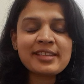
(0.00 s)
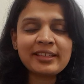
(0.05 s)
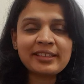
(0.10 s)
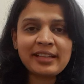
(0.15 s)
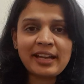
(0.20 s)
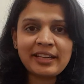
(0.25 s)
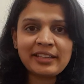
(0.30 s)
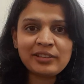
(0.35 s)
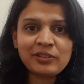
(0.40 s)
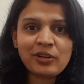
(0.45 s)
and
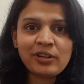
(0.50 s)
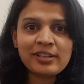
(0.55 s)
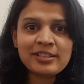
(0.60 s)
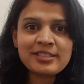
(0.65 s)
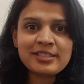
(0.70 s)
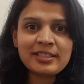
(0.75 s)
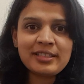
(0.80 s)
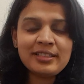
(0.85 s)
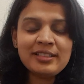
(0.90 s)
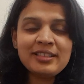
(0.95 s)

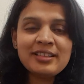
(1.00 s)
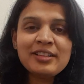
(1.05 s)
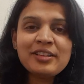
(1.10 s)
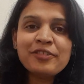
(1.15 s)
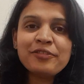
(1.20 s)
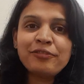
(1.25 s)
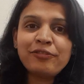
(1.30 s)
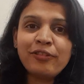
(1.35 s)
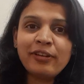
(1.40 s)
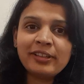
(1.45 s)
Gynecology,
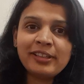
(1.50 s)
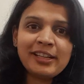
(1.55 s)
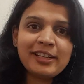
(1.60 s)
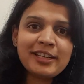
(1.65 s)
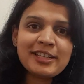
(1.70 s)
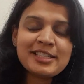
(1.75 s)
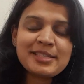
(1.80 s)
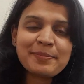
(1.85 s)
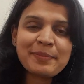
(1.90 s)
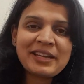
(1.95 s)
Fertility
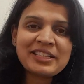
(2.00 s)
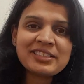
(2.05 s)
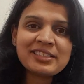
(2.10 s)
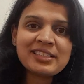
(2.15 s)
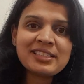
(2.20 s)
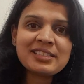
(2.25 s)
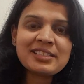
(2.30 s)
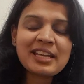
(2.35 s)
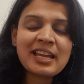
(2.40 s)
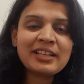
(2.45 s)

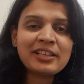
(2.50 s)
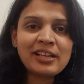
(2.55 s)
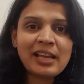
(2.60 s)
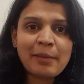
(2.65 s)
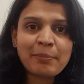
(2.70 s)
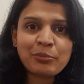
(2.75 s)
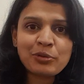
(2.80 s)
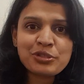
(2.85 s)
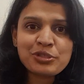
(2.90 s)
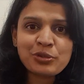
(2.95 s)
Specialist and a
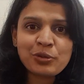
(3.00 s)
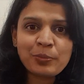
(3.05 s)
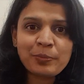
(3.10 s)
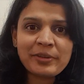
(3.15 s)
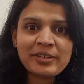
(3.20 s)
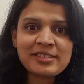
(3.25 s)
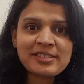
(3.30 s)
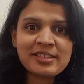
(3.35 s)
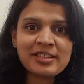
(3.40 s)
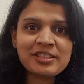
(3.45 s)

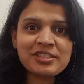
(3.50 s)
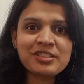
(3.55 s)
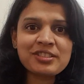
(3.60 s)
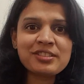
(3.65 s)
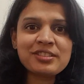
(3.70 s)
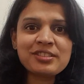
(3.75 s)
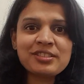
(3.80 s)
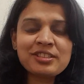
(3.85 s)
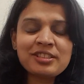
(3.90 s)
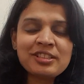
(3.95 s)
Laparoscopic
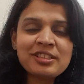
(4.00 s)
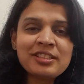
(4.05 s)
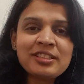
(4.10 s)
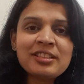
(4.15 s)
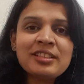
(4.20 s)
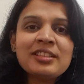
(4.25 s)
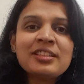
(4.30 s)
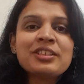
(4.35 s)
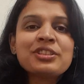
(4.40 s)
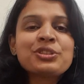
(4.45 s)
Surgeon.
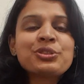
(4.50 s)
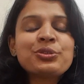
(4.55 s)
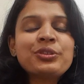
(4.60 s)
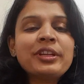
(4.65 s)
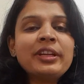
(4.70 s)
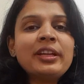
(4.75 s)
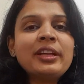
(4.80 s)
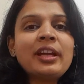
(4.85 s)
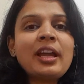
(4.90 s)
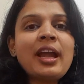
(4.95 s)

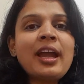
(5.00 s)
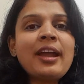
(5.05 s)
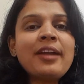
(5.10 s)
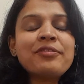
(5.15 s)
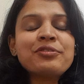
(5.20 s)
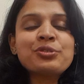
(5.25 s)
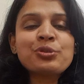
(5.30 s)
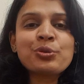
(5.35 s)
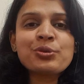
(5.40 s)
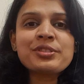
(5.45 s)
Today I have
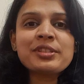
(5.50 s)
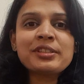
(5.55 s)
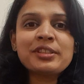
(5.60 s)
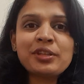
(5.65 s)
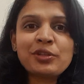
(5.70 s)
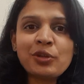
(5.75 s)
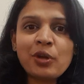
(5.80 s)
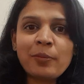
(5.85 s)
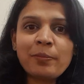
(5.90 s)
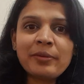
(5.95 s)
chosen the
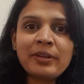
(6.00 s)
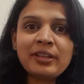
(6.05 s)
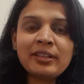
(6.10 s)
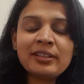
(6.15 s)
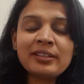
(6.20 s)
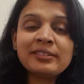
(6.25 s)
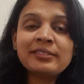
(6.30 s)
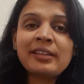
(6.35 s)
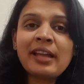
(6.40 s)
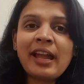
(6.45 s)
topic
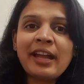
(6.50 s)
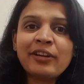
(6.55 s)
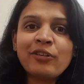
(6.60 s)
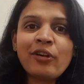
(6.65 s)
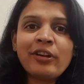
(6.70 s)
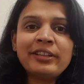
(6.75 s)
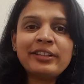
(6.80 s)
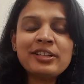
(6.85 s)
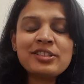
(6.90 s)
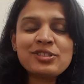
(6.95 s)

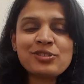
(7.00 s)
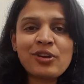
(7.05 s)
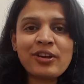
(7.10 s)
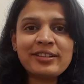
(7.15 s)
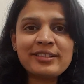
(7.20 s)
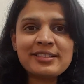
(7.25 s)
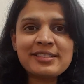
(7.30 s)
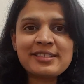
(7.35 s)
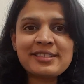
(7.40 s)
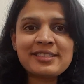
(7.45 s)
Thyroid
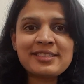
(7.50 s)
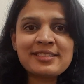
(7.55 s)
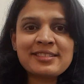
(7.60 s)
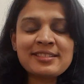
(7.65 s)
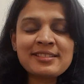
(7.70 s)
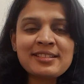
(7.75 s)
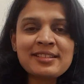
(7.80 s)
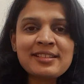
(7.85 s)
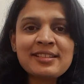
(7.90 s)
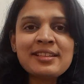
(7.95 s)
Disorders.
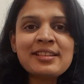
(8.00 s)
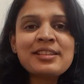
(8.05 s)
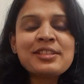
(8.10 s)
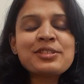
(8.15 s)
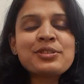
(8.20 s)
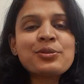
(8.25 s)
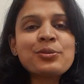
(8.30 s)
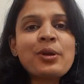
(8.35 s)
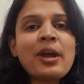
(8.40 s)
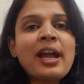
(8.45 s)

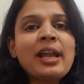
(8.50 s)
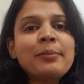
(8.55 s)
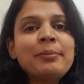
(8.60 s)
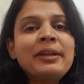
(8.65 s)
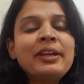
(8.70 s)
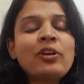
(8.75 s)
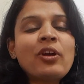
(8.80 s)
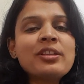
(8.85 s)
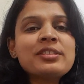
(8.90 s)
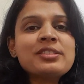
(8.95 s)
So I'll be
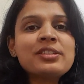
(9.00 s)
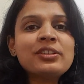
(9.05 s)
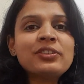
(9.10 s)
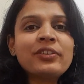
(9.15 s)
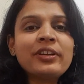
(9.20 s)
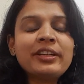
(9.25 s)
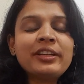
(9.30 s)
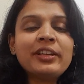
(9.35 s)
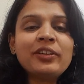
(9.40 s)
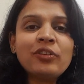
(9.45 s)

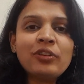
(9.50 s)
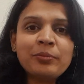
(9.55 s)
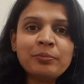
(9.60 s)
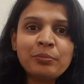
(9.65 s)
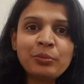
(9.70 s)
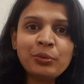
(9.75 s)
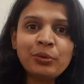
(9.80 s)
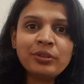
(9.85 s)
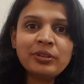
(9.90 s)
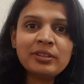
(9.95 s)
concentrating on
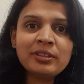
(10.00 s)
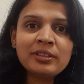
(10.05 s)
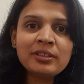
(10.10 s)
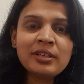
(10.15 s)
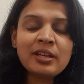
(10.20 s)
both